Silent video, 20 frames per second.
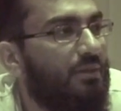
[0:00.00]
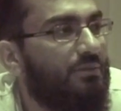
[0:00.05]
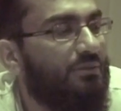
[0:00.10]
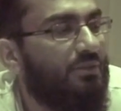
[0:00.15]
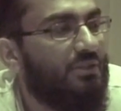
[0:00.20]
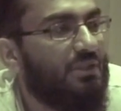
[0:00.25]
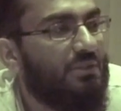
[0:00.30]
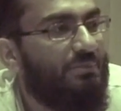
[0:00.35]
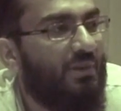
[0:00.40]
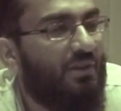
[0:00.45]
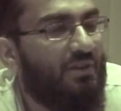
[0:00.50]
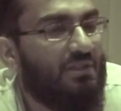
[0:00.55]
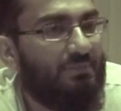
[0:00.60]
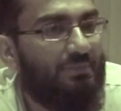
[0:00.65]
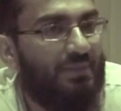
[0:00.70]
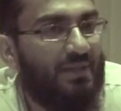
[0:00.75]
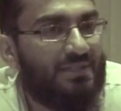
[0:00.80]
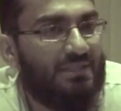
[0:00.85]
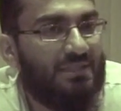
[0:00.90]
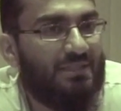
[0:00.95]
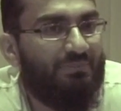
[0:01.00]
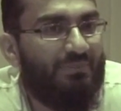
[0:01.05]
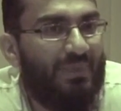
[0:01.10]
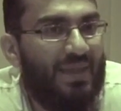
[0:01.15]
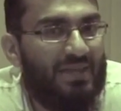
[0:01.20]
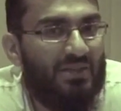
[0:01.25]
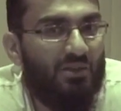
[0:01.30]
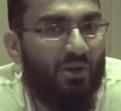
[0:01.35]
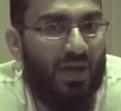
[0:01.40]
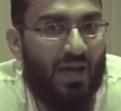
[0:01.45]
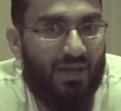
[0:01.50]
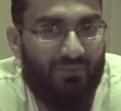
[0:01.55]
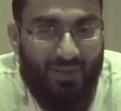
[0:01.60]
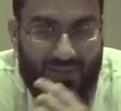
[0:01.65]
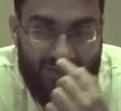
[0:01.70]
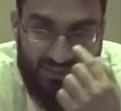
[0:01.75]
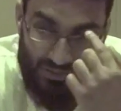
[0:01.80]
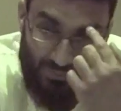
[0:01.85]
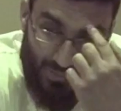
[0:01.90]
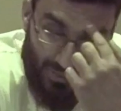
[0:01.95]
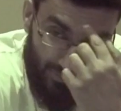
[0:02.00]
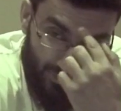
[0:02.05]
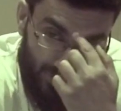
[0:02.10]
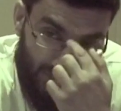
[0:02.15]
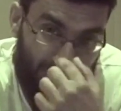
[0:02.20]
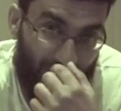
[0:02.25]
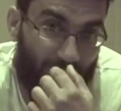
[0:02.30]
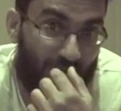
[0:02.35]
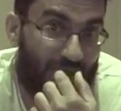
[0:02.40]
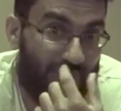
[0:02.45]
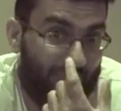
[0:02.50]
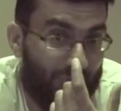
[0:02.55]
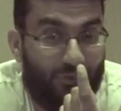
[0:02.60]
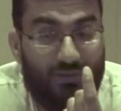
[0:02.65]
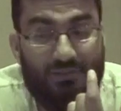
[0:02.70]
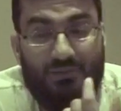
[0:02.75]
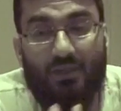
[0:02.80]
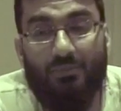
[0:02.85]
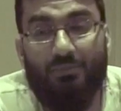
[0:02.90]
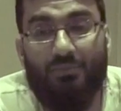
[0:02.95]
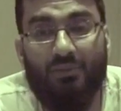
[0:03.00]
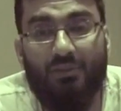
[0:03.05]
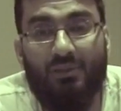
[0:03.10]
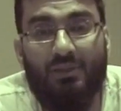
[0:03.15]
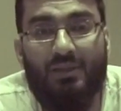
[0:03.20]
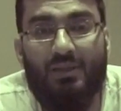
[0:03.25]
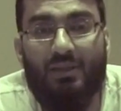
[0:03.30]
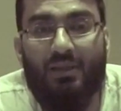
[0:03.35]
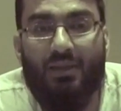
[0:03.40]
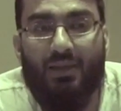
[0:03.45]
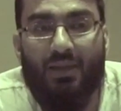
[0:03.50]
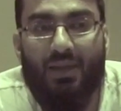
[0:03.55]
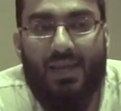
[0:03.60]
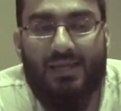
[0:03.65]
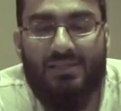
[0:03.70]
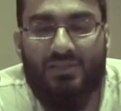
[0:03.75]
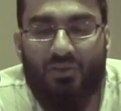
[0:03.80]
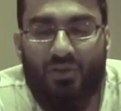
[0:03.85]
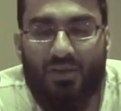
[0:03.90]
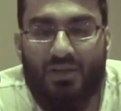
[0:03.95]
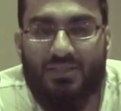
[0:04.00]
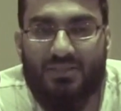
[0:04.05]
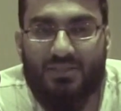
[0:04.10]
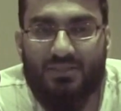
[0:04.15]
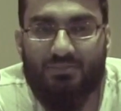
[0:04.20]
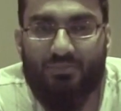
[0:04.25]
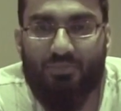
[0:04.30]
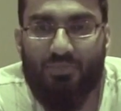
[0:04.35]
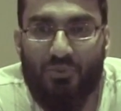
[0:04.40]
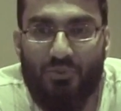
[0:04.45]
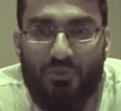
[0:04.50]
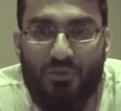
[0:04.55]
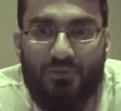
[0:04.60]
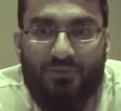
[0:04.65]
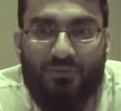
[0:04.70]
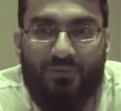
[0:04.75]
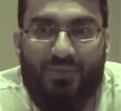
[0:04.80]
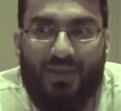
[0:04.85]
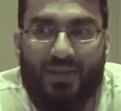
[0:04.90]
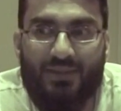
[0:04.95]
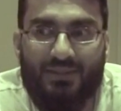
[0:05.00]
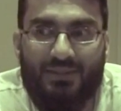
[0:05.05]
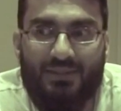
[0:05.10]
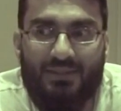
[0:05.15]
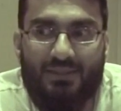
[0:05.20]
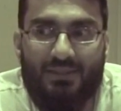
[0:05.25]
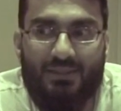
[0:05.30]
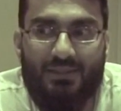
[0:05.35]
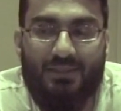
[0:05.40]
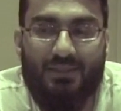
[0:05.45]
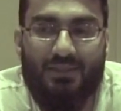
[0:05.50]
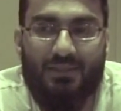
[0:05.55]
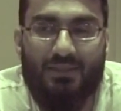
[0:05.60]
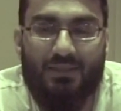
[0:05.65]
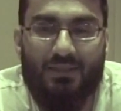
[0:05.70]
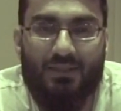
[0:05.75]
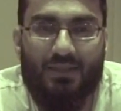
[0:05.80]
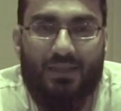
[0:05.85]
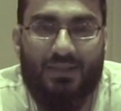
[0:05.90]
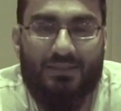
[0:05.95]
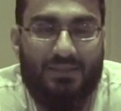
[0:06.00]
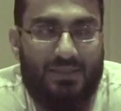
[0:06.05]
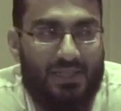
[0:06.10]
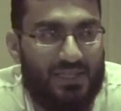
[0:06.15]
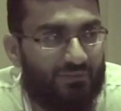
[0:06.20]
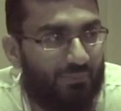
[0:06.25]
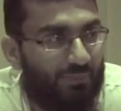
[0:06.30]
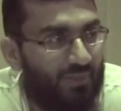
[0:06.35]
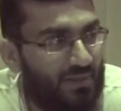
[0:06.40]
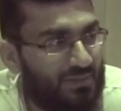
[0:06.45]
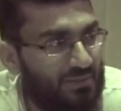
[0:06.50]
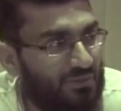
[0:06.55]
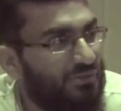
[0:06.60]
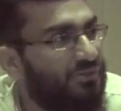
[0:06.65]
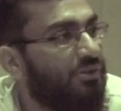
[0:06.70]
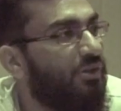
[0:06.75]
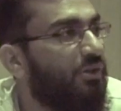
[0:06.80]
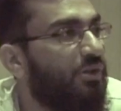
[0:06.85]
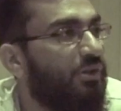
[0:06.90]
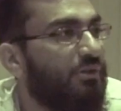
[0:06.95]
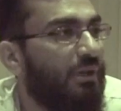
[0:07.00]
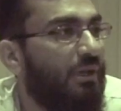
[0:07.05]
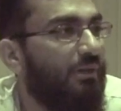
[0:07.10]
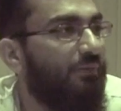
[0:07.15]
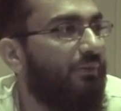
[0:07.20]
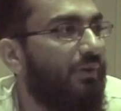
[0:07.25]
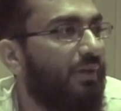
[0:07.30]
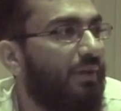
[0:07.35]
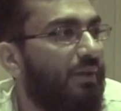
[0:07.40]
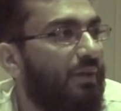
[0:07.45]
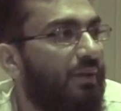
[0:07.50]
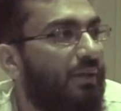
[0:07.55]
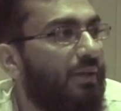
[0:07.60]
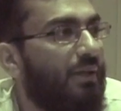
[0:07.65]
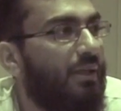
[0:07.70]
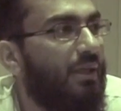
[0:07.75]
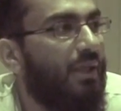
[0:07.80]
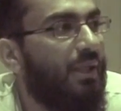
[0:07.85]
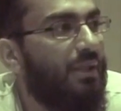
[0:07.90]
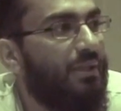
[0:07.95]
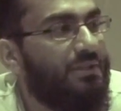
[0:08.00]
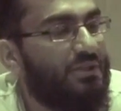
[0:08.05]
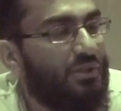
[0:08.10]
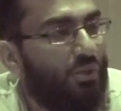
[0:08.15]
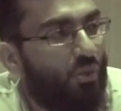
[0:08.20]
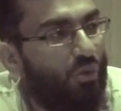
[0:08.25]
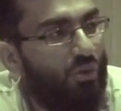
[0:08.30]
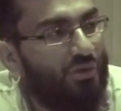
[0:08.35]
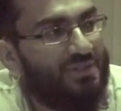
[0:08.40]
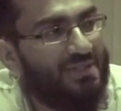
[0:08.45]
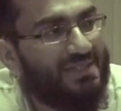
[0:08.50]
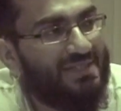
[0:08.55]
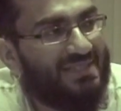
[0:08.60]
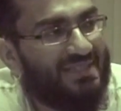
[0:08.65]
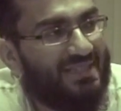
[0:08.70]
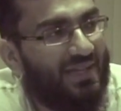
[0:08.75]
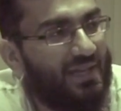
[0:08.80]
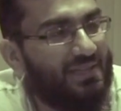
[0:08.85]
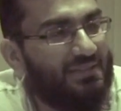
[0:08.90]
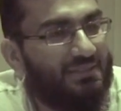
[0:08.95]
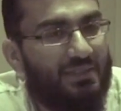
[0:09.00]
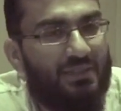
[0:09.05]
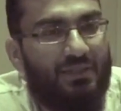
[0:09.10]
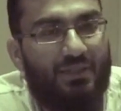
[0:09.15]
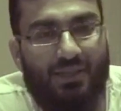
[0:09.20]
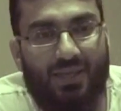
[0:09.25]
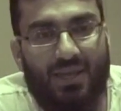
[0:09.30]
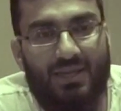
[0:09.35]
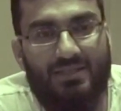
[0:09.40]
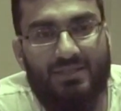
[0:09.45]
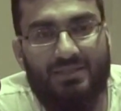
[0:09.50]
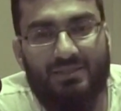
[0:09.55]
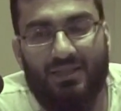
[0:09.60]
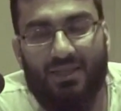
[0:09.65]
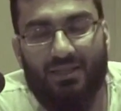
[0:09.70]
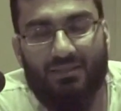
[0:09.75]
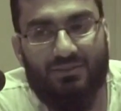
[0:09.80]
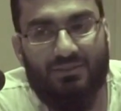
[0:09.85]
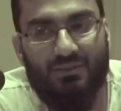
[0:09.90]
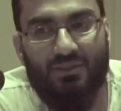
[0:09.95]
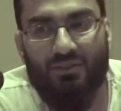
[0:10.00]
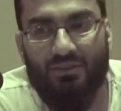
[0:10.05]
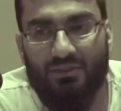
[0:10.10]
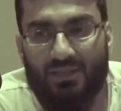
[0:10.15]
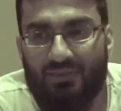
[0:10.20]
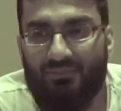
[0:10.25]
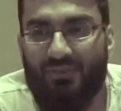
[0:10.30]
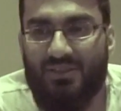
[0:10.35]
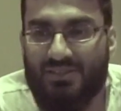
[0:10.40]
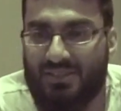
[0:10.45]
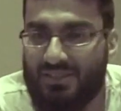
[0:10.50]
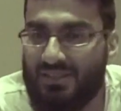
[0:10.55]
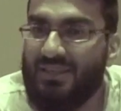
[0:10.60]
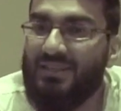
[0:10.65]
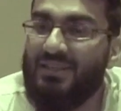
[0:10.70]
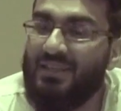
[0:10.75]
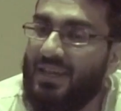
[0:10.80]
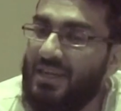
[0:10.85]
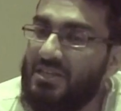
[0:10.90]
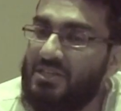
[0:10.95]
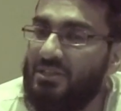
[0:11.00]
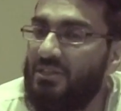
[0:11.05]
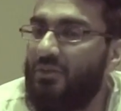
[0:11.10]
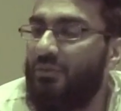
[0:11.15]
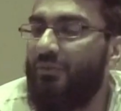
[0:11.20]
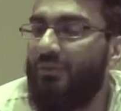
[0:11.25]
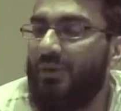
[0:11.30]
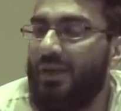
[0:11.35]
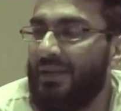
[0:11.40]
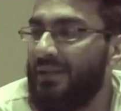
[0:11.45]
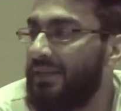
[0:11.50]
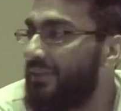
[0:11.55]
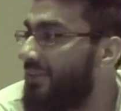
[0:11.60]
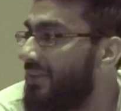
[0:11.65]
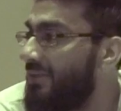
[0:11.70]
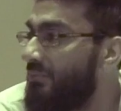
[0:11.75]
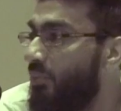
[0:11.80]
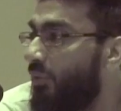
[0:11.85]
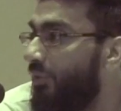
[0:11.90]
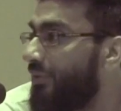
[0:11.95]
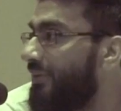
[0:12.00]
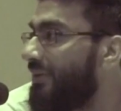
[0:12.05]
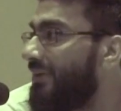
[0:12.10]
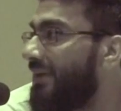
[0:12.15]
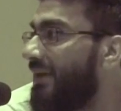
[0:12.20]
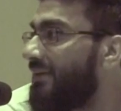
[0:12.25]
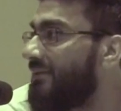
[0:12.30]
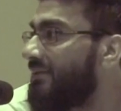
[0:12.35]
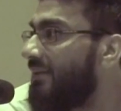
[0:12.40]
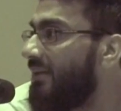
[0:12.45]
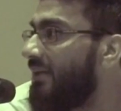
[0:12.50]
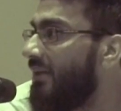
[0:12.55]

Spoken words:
So just because a person may not have had sweat on his forehead, for example, is not a proof that he is an evil person who's going to go to hellfire. These are all just signs and indications that, you know, give us an indication of, and nothing more than that.